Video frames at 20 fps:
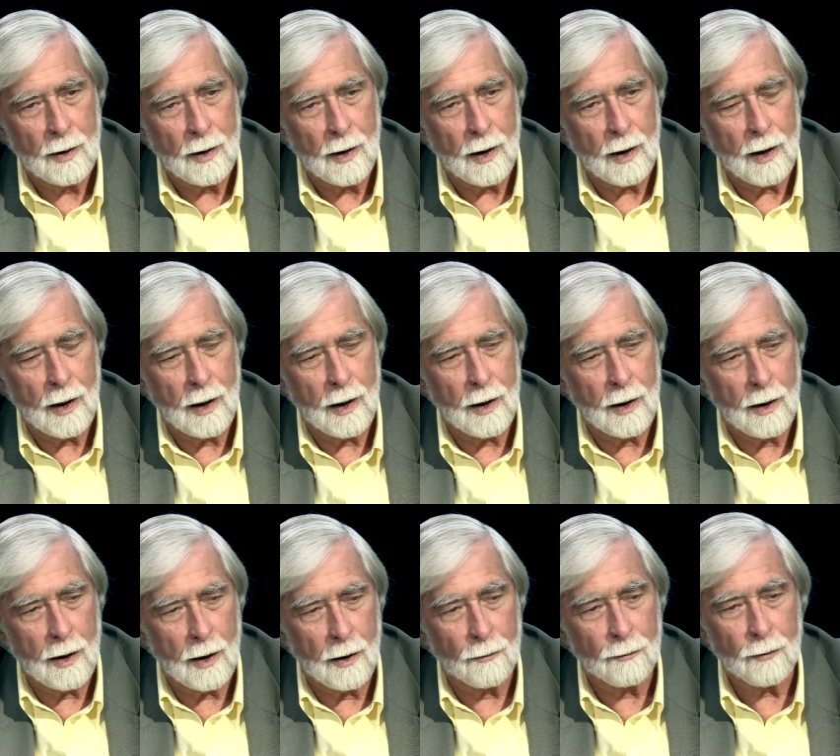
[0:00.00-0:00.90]

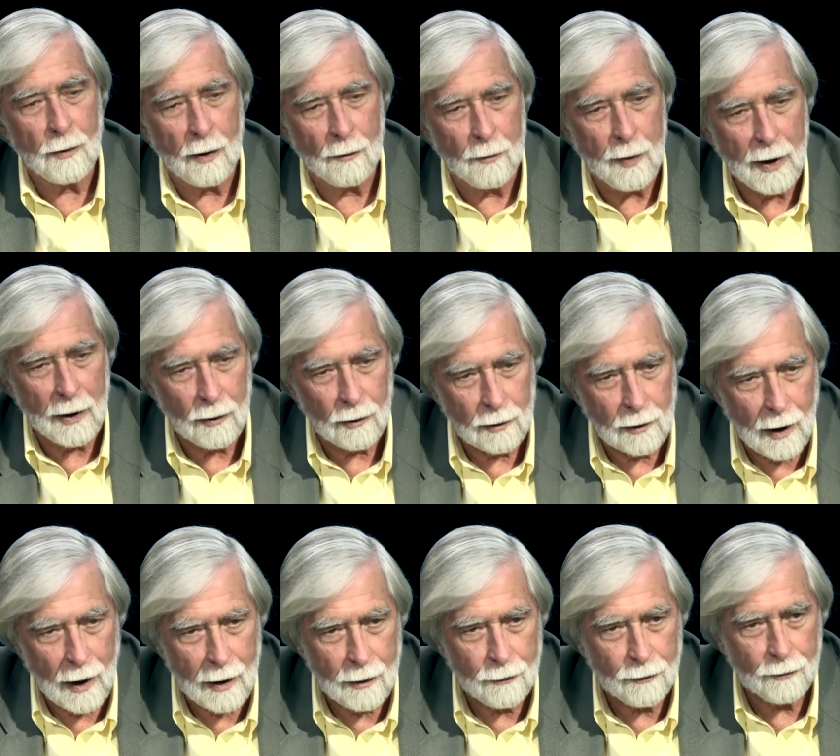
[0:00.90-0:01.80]
of uh, a better
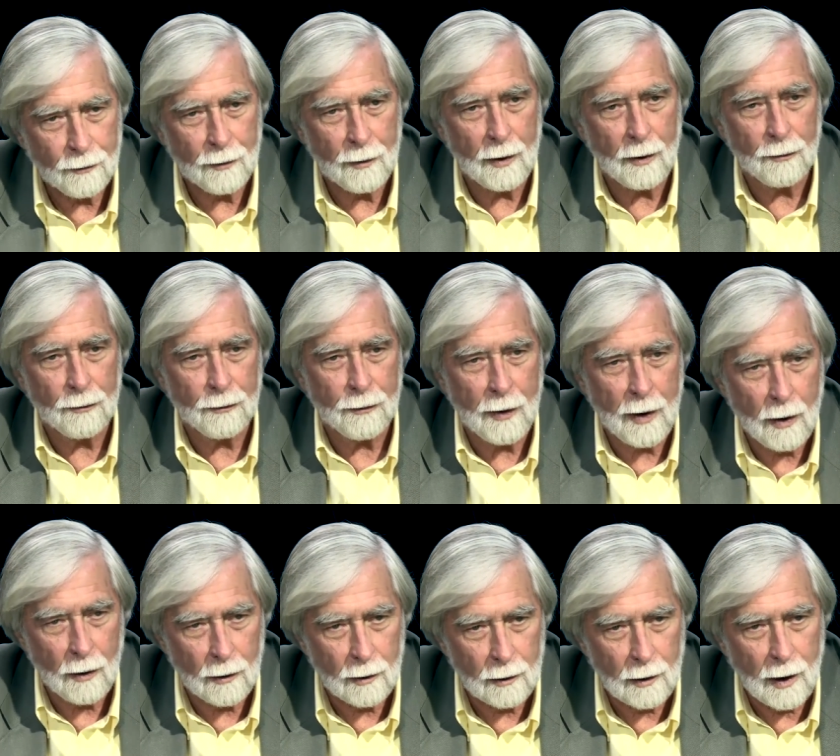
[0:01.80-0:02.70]
life, a
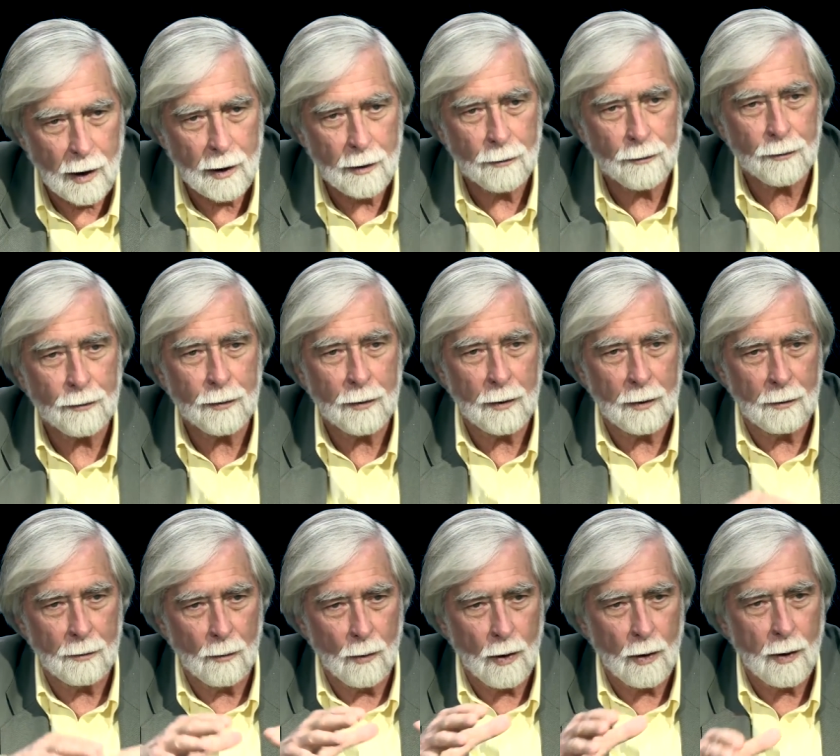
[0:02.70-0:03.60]
fairer life,
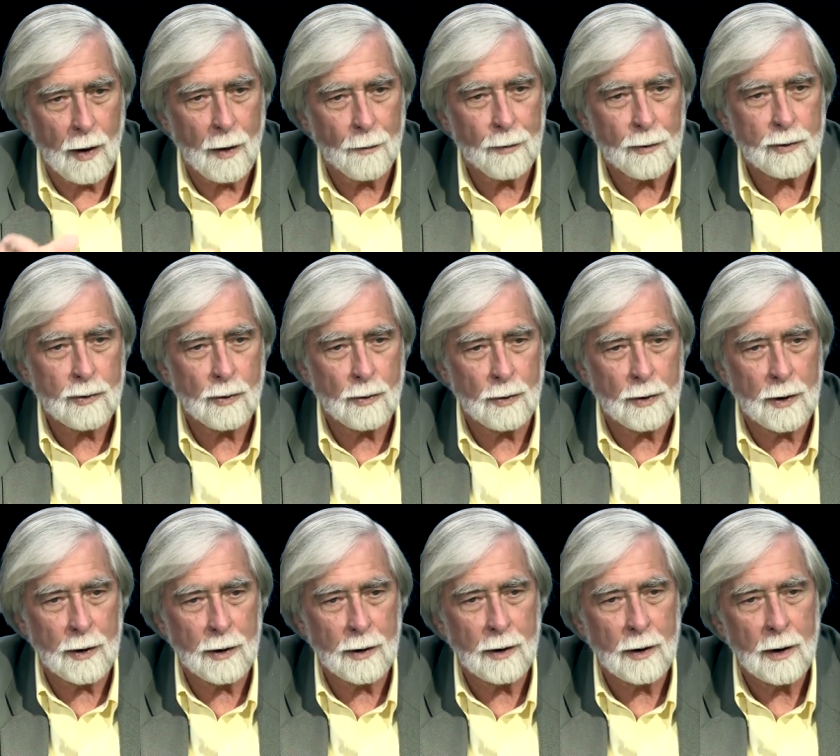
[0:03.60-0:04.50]
more
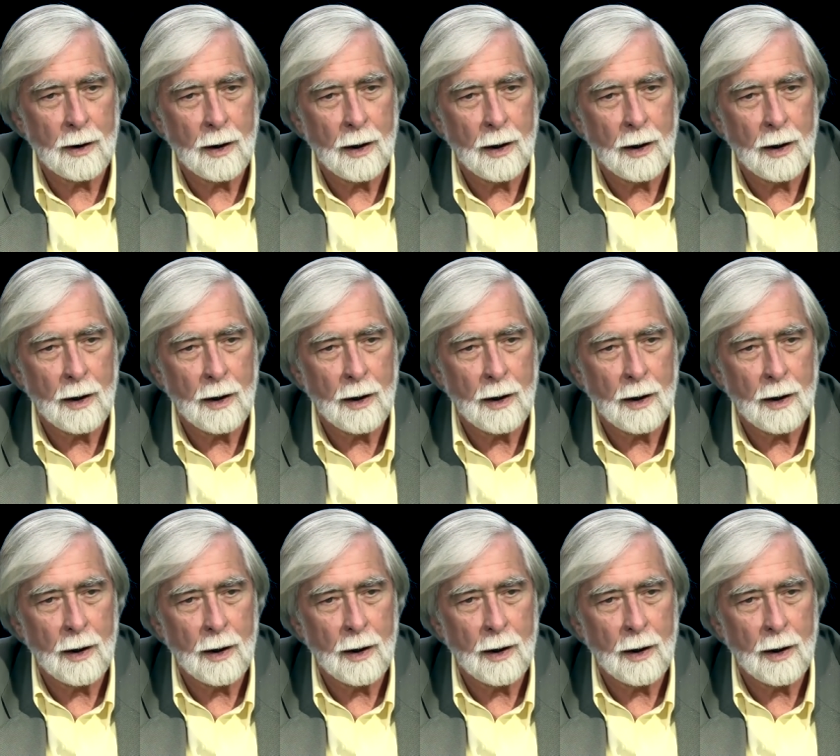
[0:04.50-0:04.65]
opportunity.